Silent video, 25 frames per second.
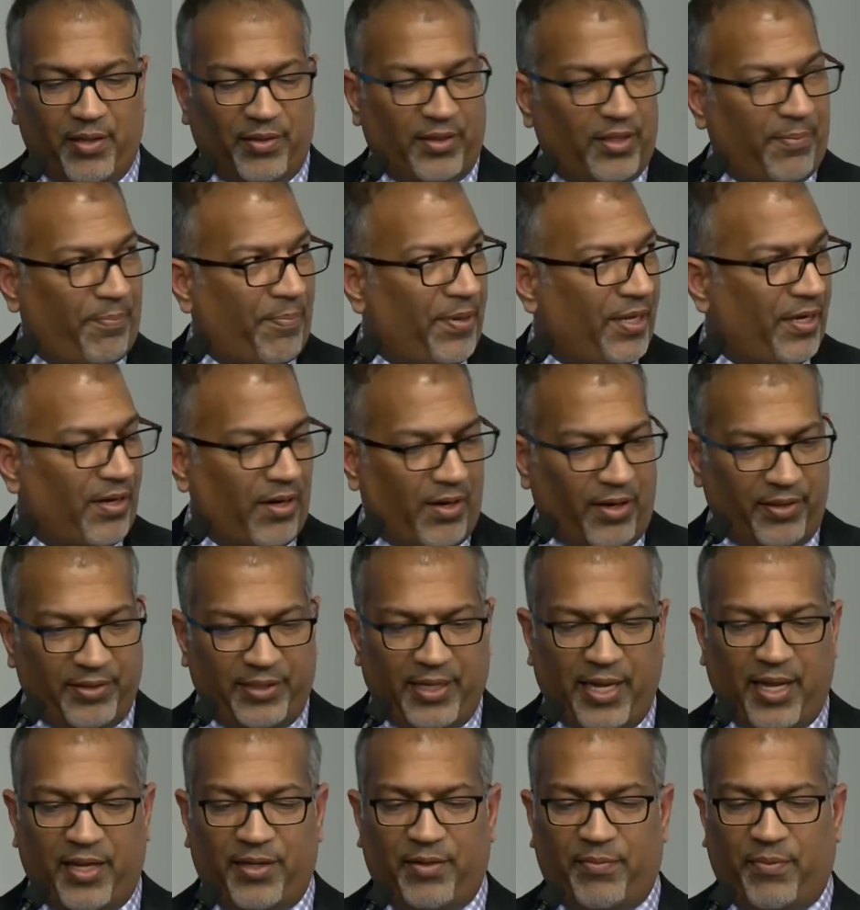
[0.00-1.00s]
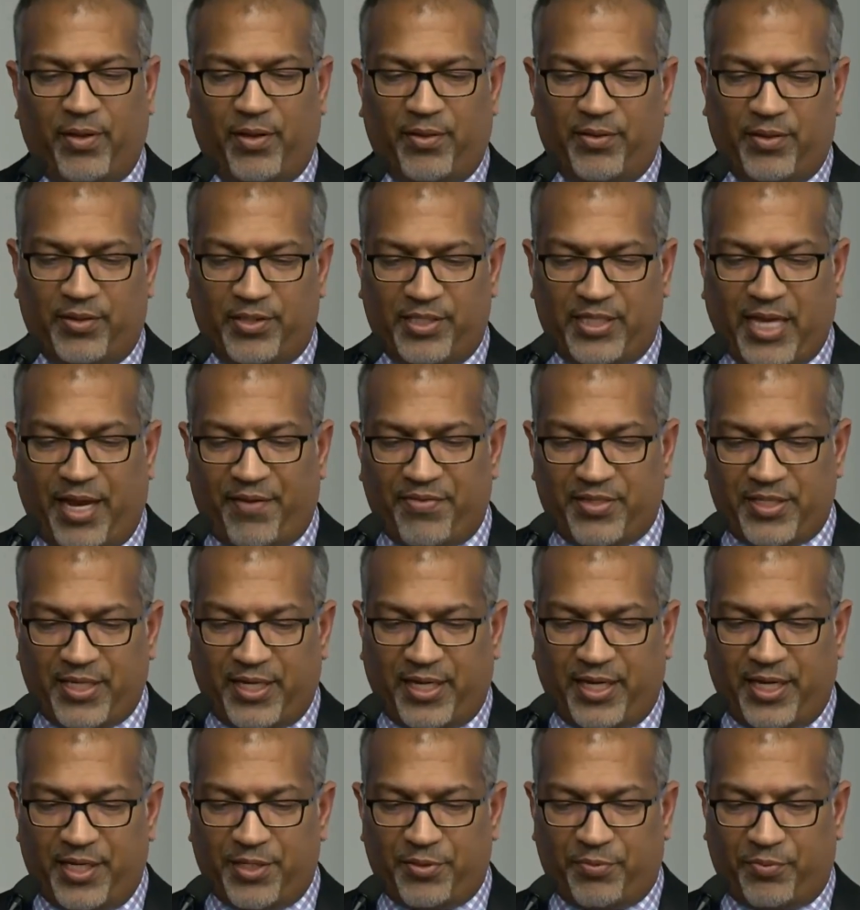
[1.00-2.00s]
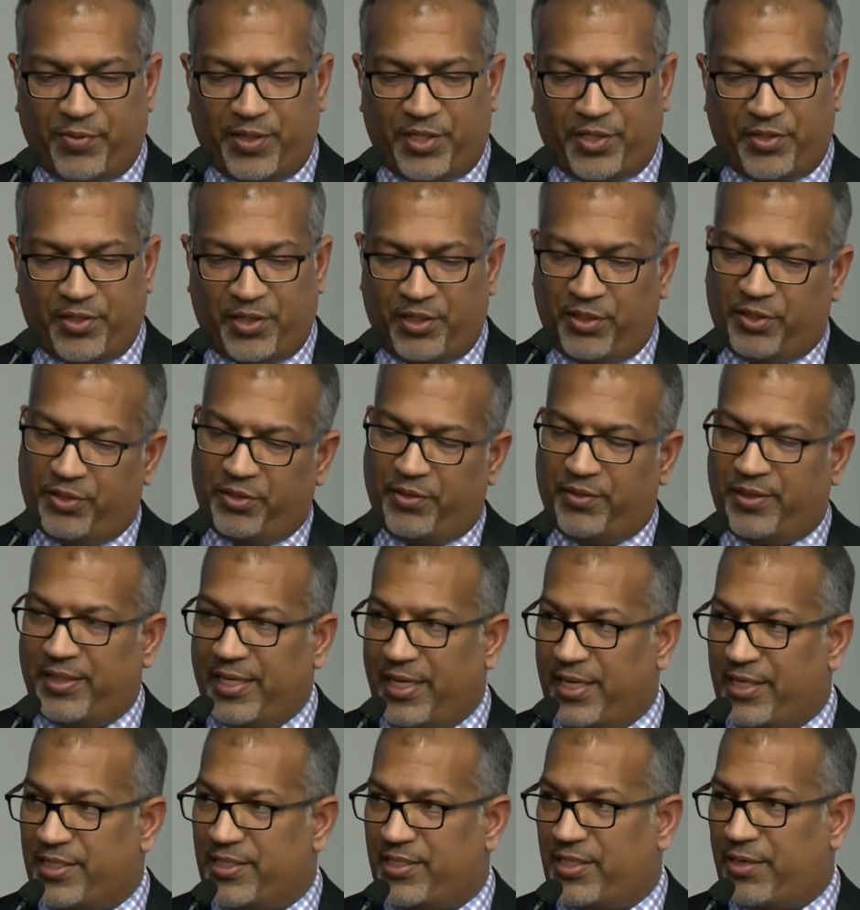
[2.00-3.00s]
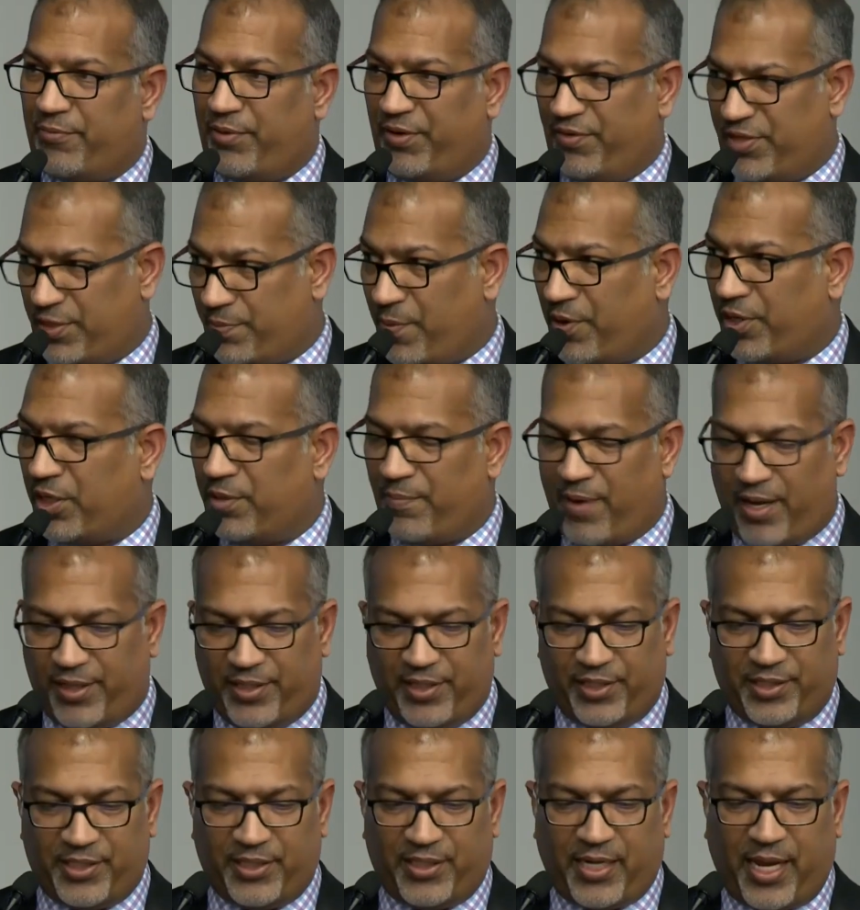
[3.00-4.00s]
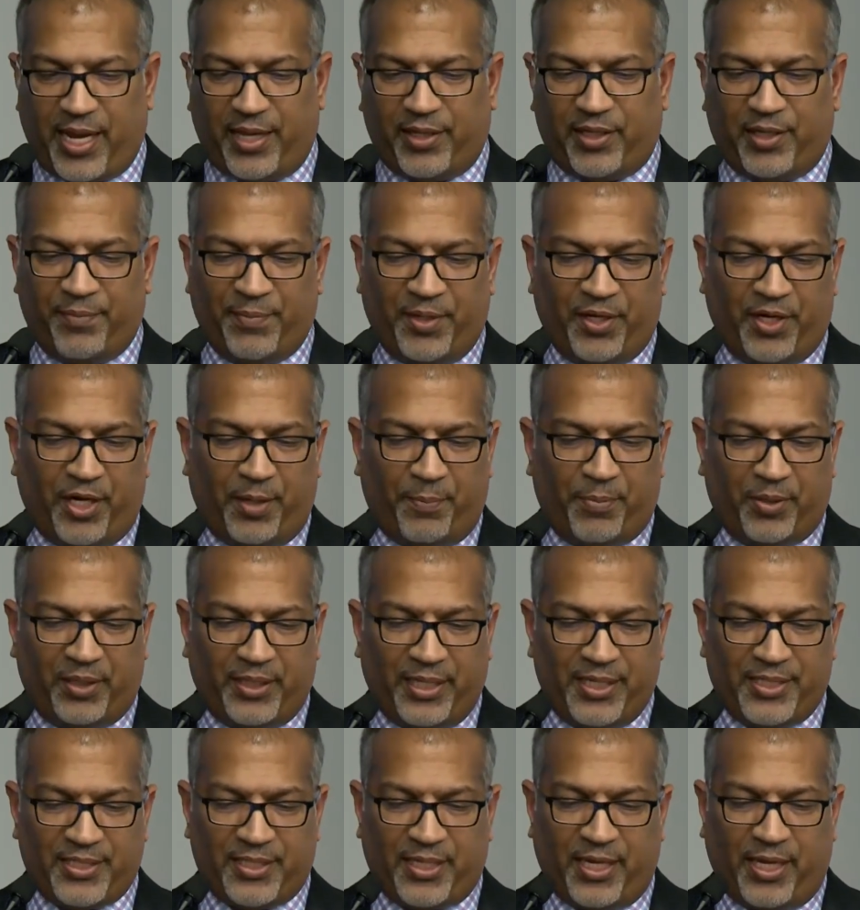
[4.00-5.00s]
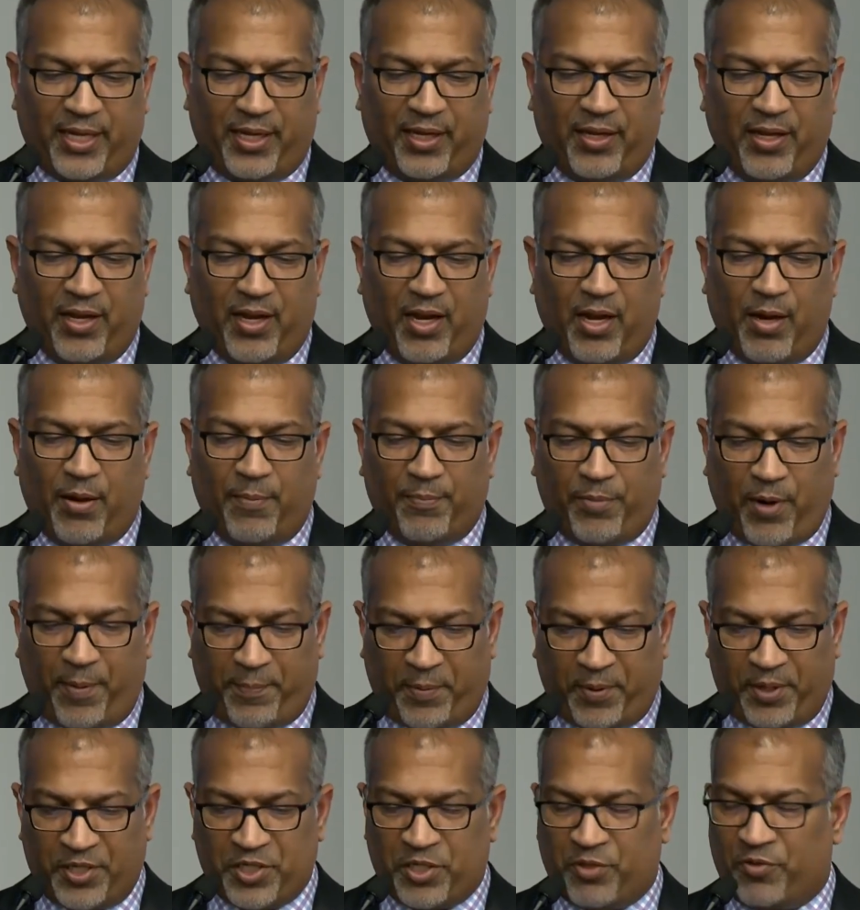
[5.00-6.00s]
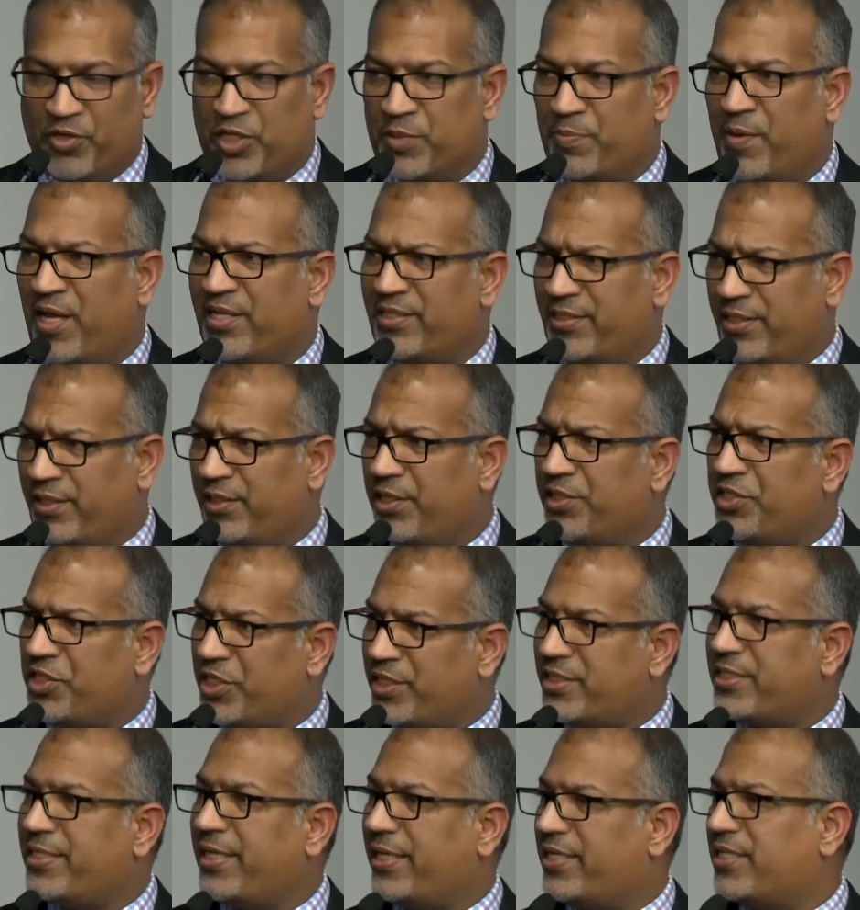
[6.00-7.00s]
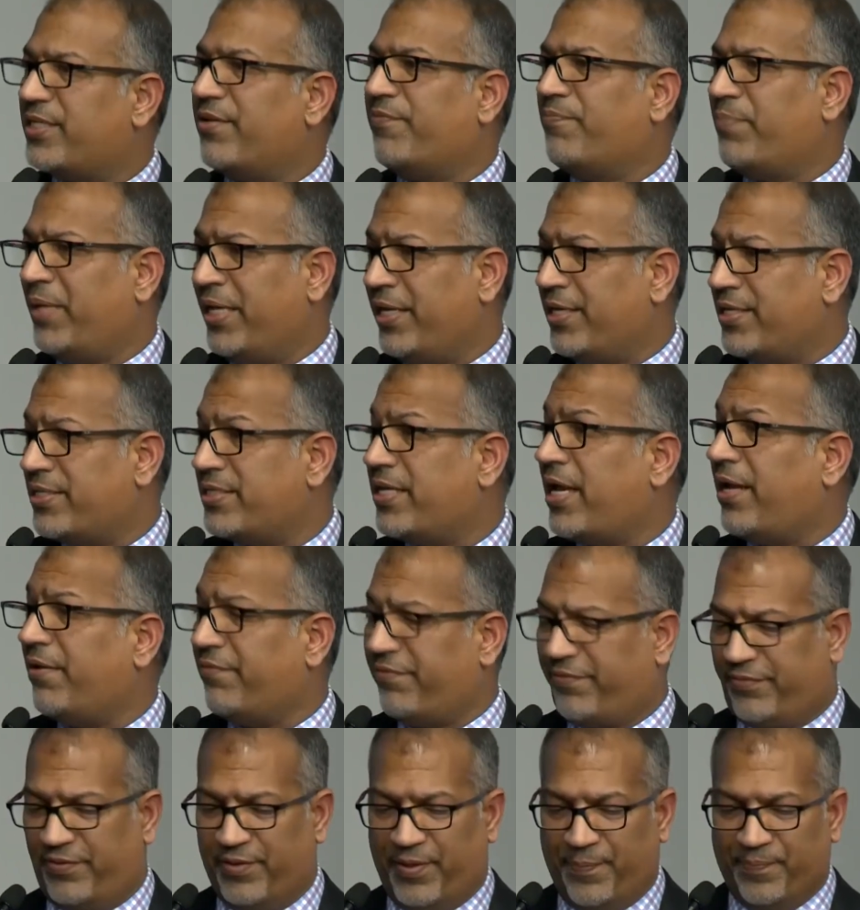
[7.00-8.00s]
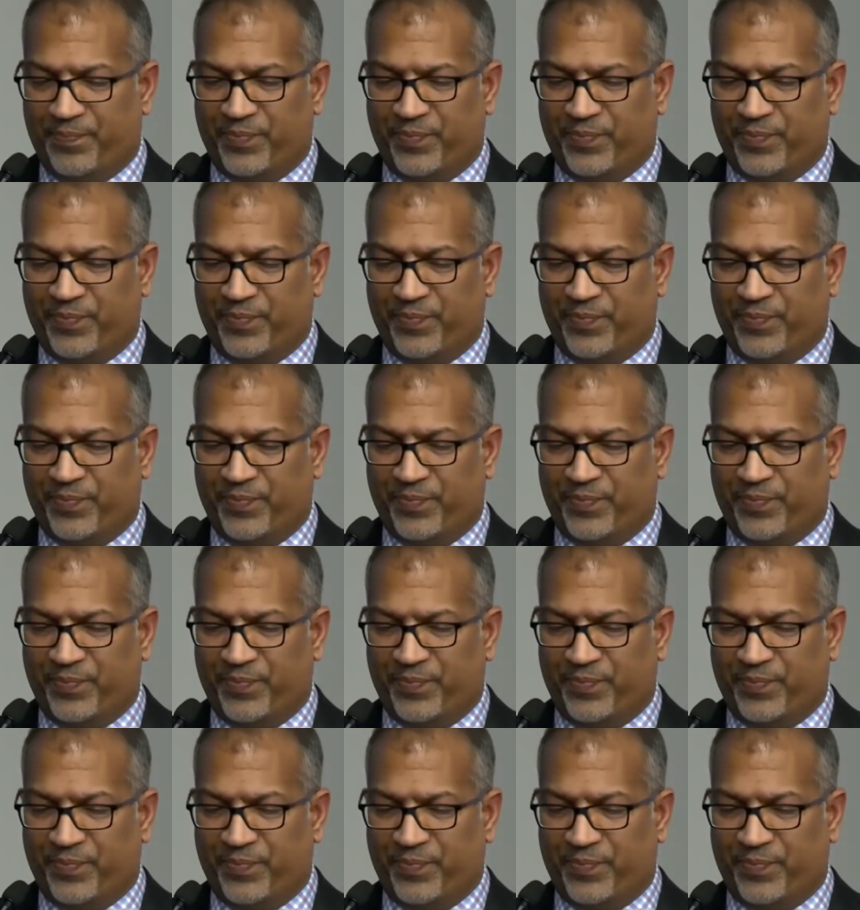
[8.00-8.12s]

the bit on the end on safe cities, which include things that we've spoken about here today: community policing, preparation and response, the logistics of being safe.